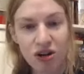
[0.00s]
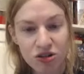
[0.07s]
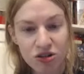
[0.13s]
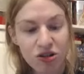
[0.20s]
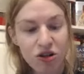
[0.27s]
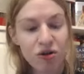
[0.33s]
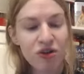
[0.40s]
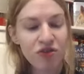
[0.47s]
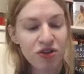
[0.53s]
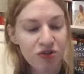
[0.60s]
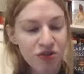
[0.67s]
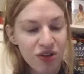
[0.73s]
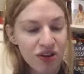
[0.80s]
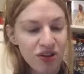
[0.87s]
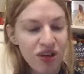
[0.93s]
So if you
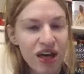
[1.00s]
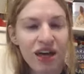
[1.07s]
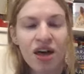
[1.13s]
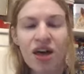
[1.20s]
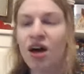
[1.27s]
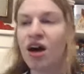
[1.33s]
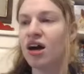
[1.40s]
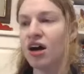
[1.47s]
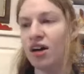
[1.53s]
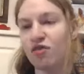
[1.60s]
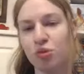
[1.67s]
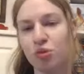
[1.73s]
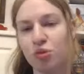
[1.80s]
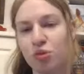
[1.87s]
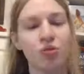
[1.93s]
feel like
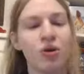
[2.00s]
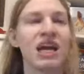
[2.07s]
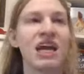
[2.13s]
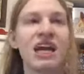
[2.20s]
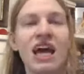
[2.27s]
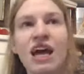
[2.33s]
uncomfortable with writing,